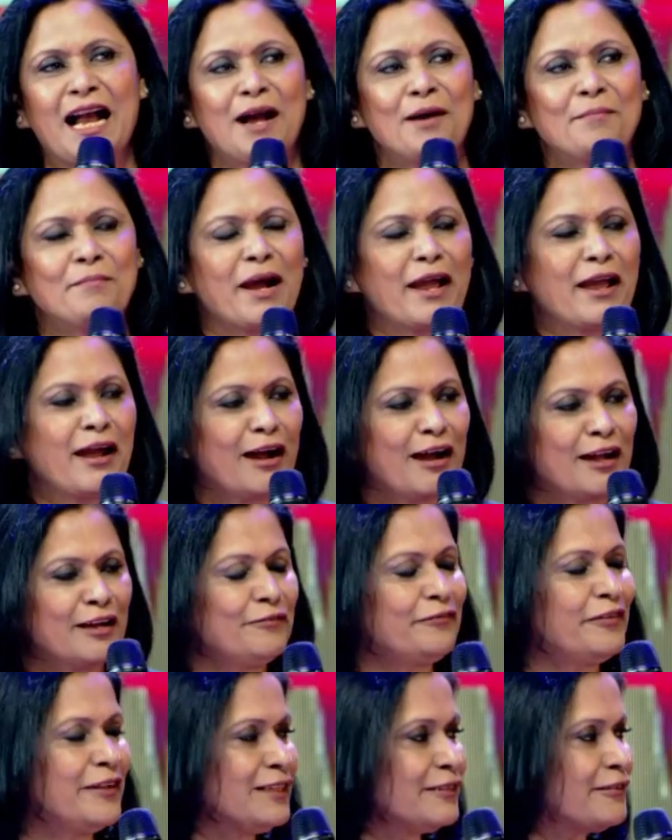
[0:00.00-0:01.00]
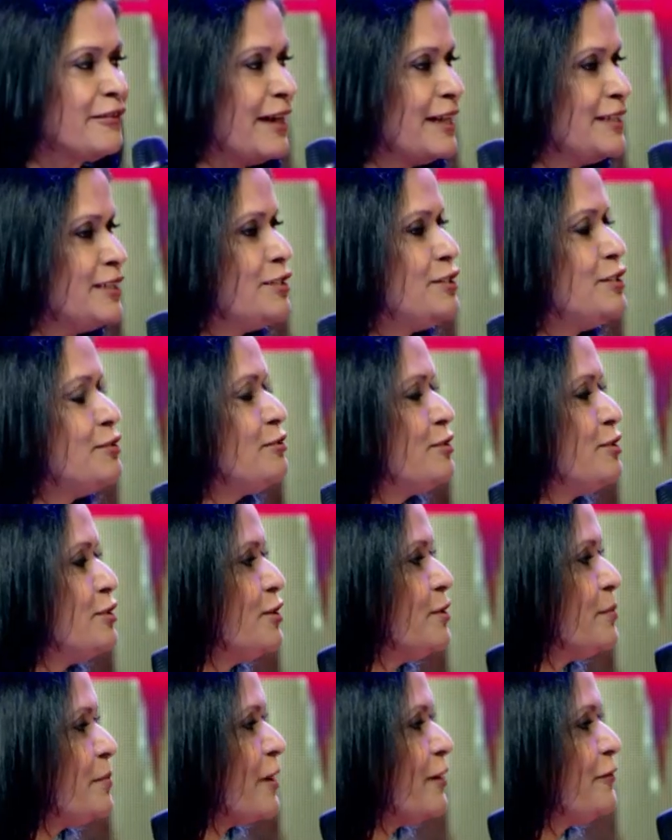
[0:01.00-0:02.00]
My heartfelt gratitude to
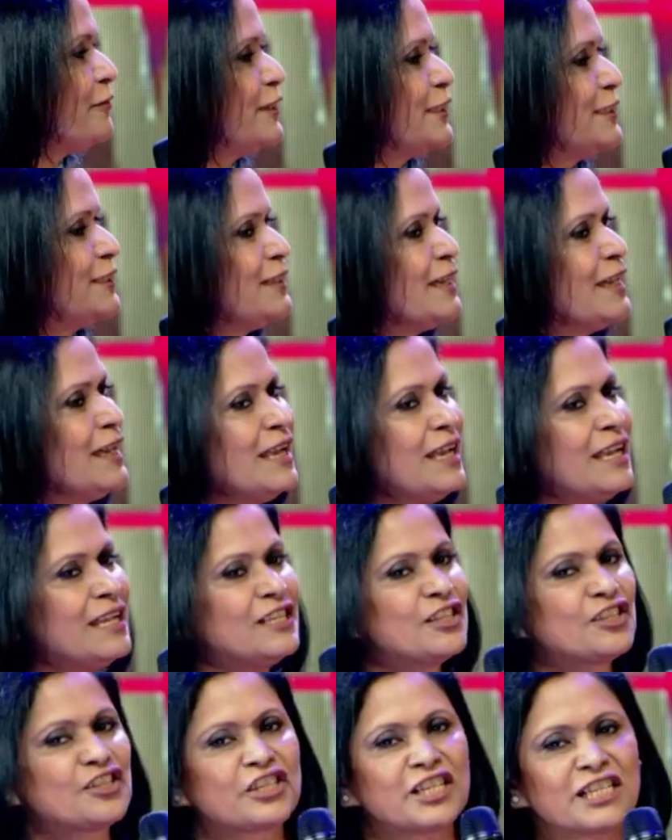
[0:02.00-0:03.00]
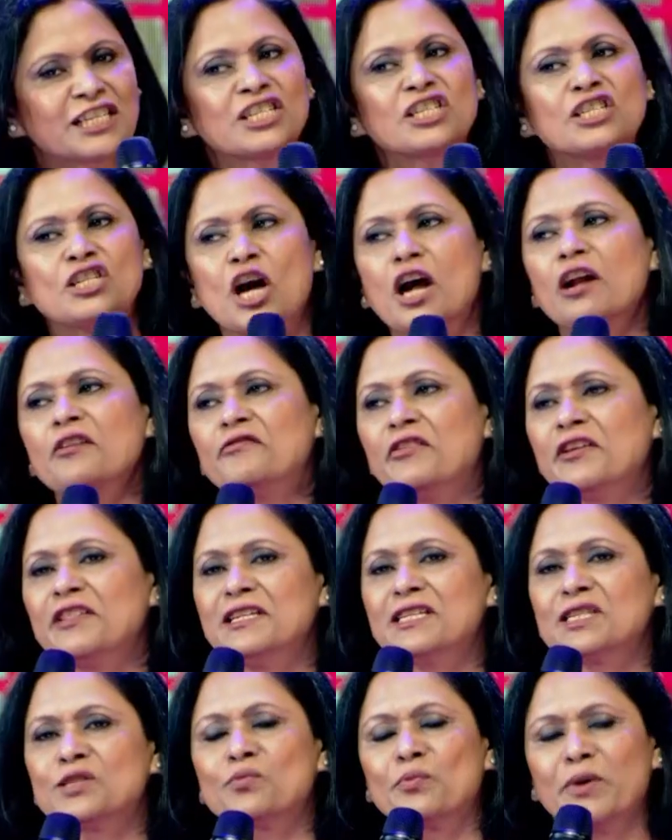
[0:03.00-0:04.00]
you, Prophet, is just not for
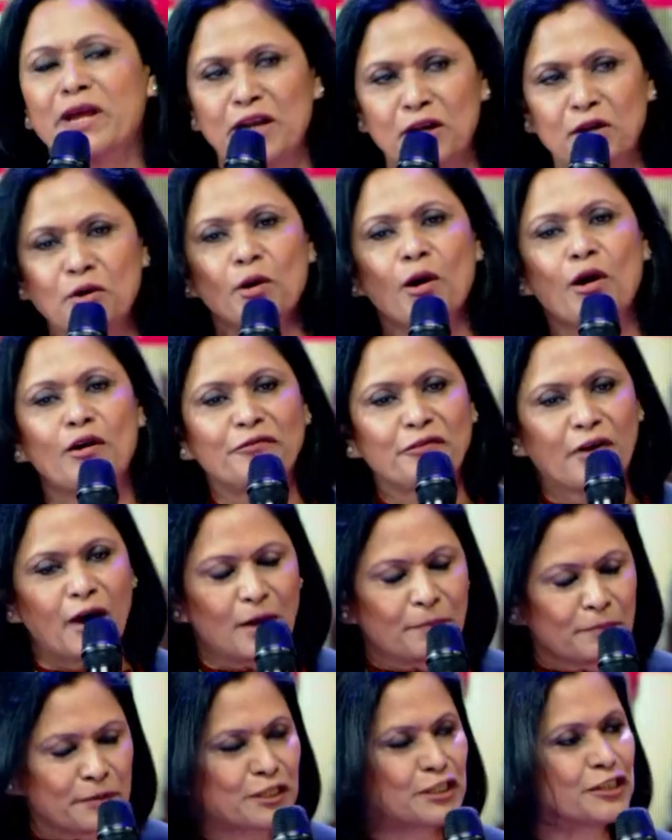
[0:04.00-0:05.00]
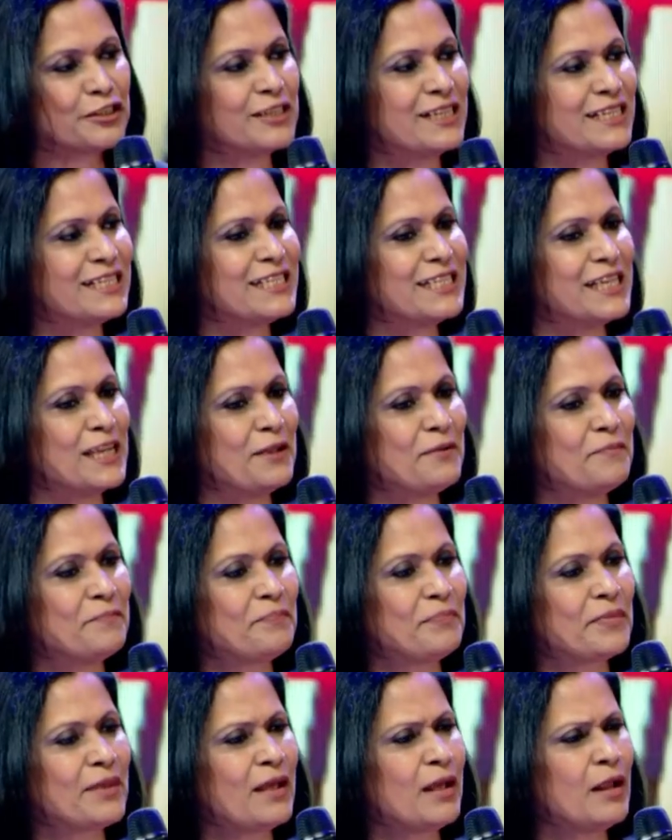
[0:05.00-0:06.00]
this window of opportunity,
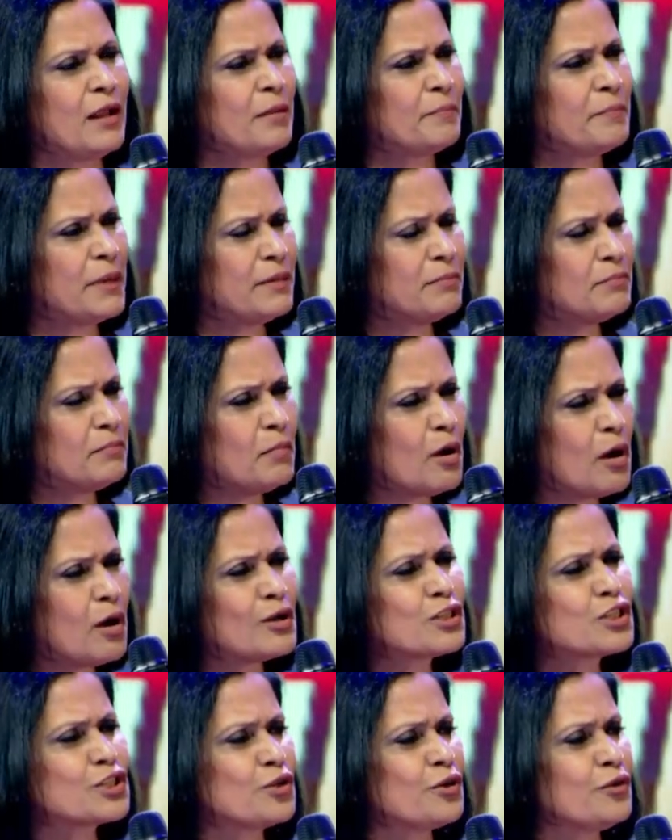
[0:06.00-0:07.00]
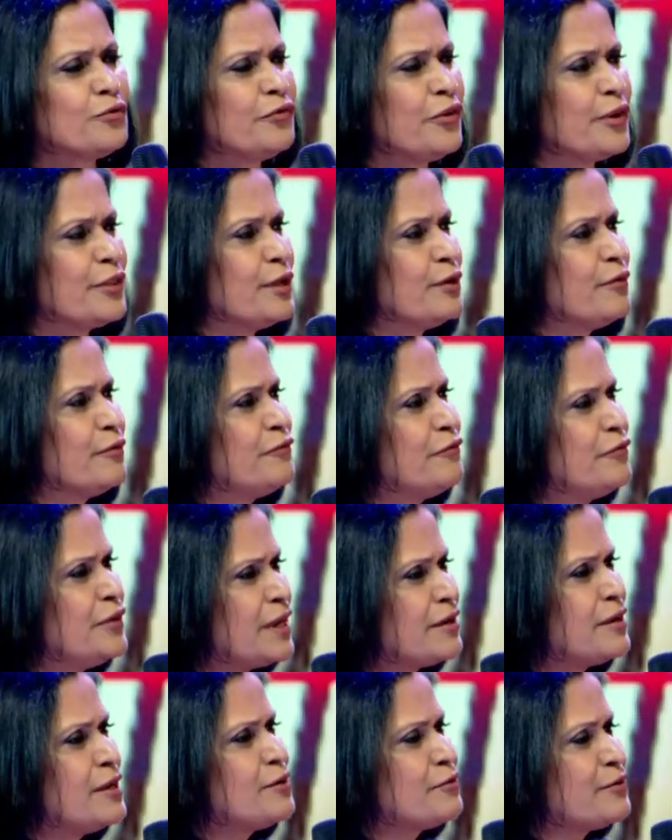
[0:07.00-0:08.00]
but more so for the
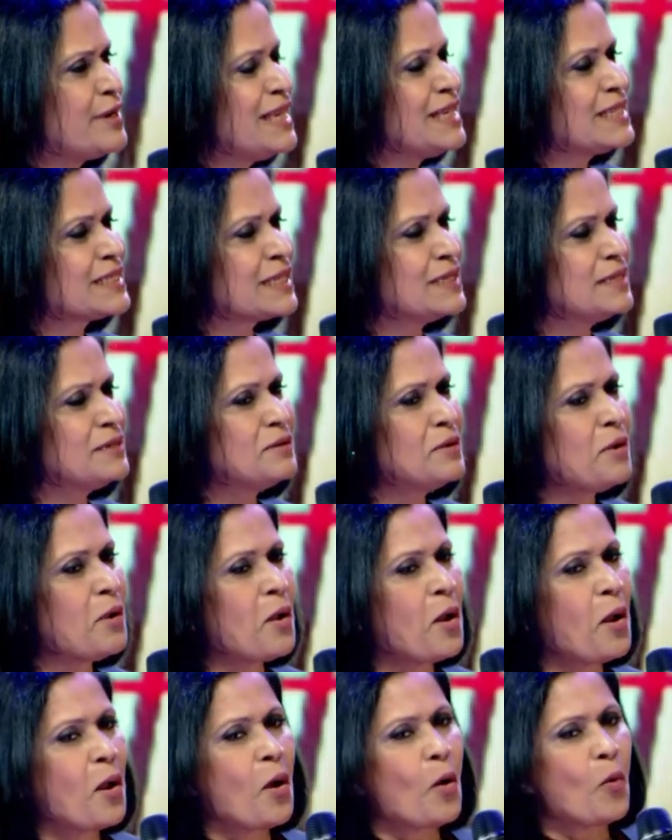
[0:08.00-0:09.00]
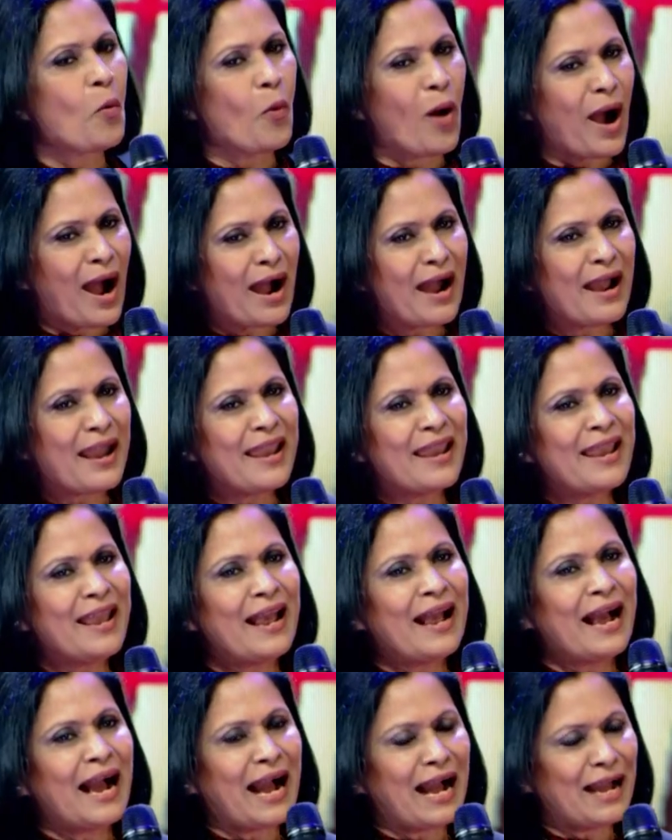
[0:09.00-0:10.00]
very reason why
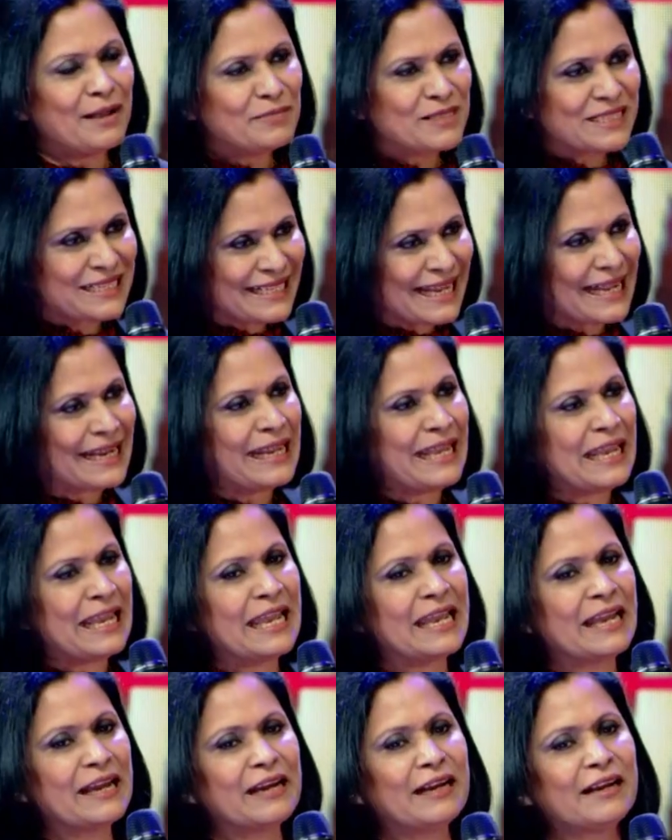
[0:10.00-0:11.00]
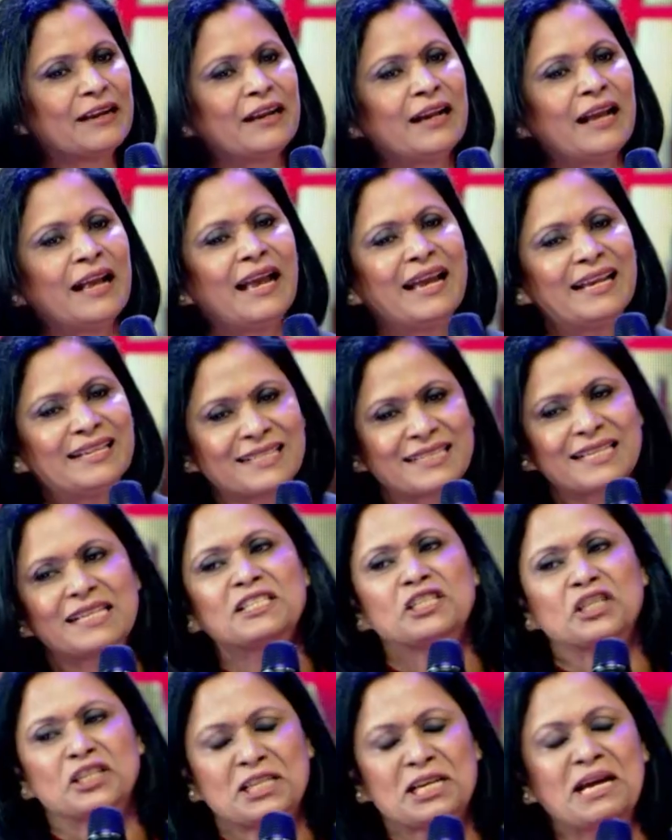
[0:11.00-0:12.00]
I'm standing here at
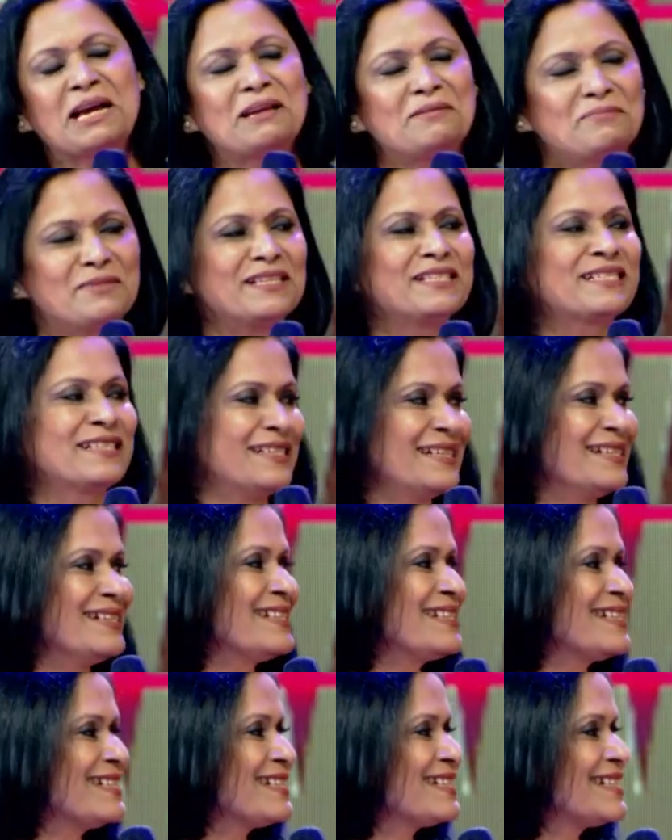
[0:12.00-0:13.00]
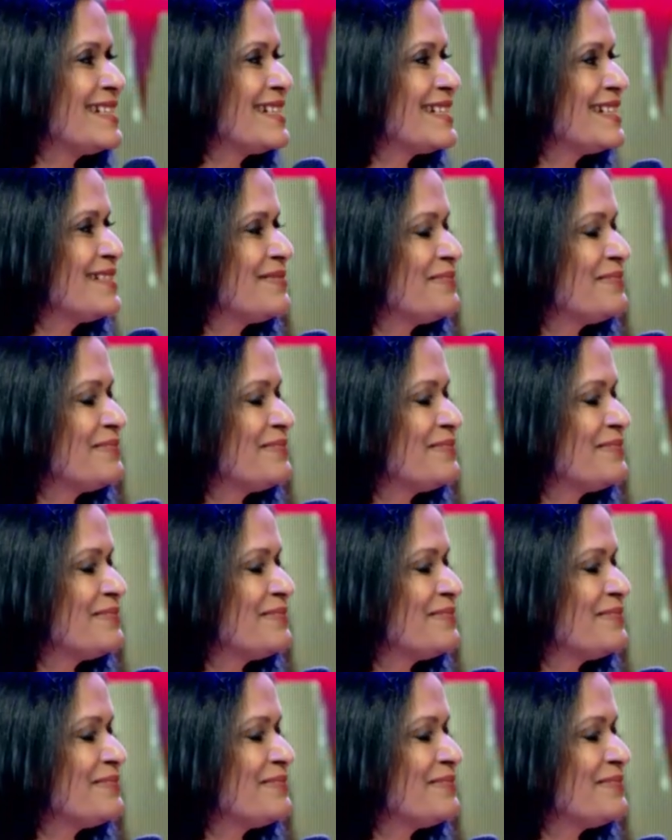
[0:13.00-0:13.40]
such a time as this.